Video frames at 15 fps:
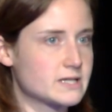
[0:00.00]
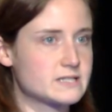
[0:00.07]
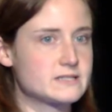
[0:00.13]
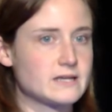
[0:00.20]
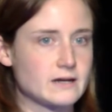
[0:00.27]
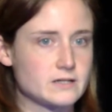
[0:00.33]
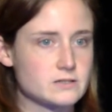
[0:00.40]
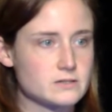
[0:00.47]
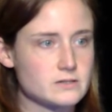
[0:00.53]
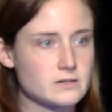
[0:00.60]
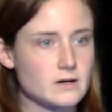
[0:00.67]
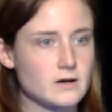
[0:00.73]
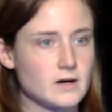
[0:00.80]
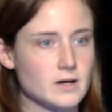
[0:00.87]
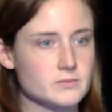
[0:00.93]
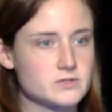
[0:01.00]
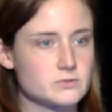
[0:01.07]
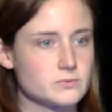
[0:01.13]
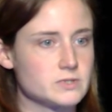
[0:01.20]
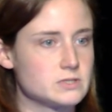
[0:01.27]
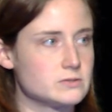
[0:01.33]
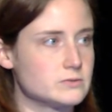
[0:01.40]
sector. So
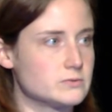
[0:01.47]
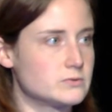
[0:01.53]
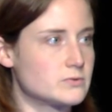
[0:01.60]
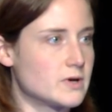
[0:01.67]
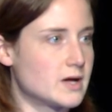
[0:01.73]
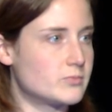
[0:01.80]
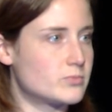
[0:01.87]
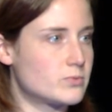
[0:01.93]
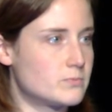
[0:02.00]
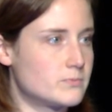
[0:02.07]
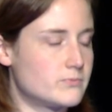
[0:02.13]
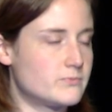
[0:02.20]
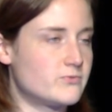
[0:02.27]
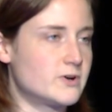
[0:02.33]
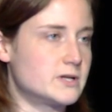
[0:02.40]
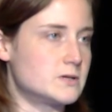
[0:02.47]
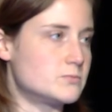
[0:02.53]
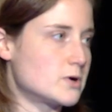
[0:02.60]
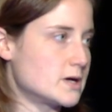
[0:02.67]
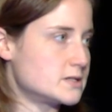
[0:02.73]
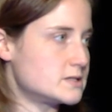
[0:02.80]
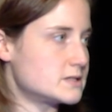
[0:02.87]
we do grant-funded
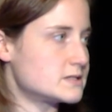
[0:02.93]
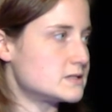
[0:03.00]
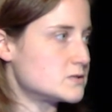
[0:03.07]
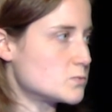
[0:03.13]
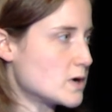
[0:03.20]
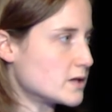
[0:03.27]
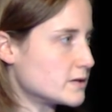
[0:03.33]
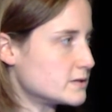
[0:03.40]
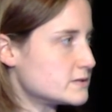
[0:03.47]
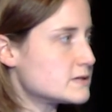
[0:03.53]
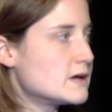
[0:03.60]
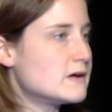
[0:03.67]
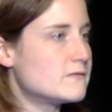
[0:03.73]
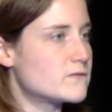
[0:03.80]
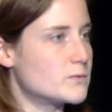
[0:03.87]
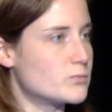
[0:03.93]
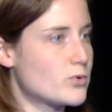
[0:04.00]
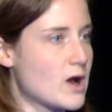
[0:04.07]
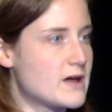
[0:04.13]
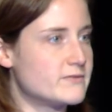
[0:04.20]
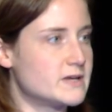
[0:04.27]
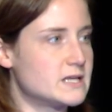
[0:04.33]
projects as well as from
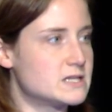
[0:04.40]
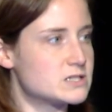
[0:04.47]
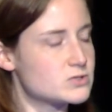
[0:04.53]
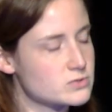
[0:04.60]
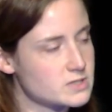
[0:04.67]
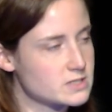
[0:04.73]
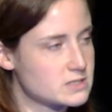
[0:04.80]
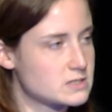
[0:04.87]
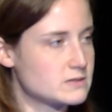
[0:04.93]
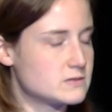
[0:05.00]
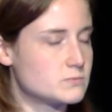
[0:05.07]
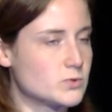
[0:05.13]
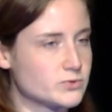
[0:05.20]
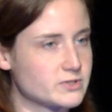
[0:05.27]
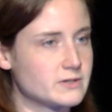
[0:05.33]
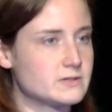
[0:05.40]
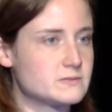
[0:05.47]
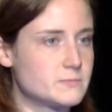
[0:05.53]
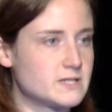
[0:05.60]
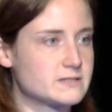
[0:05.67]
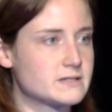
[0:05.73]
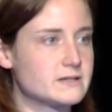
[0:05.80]
private industry. It's
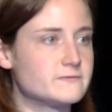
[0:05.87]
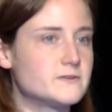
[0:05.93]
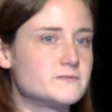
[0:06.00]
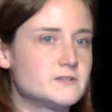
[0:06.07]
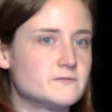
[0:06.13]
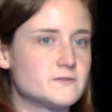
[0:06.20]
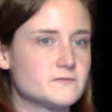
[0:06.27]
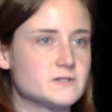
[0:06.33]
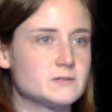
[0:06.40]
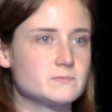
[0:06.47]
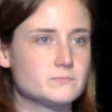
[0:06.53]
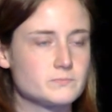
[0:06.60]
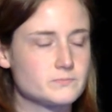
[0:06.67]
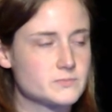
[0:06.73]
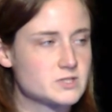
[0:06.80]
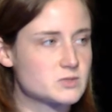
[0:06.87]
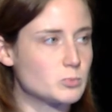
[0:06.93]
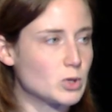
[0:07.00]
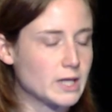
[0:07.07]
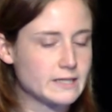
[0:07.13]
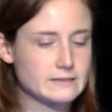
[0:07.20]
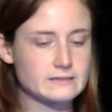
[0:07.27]
basically a 50-50
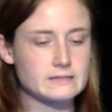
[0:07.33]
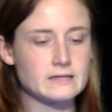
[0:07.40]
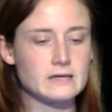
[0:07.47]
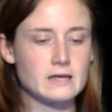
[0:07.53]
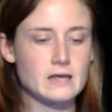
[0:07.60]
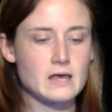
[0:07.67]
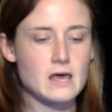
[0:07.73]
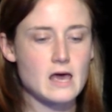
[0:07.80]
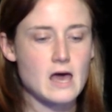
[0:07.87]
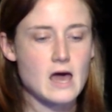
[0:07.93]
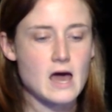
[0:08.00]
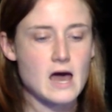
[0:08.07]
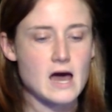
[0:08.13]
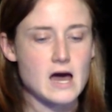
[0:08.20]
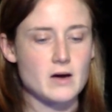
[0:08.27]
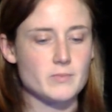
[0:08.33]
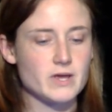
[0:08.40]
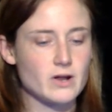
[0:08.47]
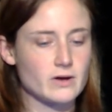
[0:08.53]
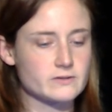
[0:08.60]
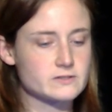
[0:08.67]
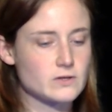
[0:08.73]
split.
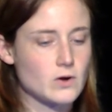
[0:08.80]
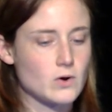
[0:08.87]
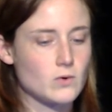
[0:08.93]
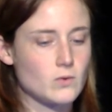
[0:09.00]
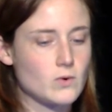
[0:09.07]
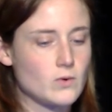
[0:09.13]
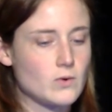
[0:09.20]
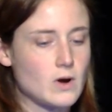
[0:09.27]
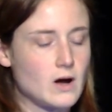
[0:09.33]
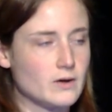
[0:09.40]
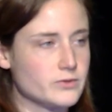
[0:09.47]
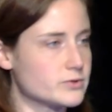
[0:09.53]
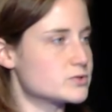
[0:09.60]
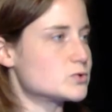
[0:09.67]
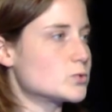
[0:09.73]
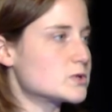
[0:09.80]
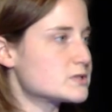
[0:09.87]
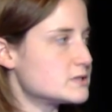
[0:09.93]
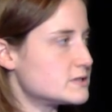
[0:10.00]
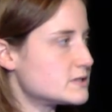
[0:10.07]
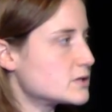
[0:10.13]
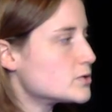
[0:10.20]
And also other
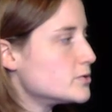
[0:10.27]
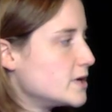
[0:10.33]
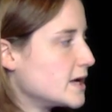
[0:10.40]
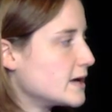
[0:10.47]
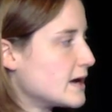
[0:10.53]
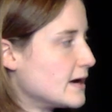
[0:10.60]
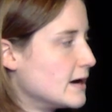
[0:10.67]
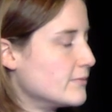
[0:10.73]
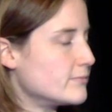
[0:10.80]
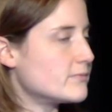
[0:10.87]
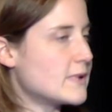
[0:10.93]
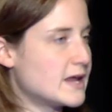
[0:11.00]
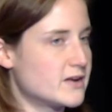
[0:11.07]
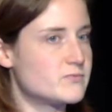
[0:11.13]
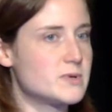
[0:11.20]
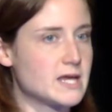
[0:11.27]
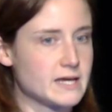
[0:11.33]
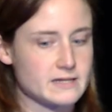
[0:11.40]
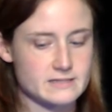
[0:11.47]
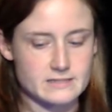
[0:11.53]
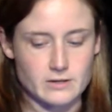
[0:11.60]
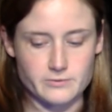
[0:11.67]
sources, including
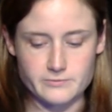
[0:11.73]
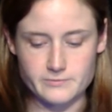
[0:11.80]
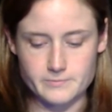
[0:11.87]
NFPA itself.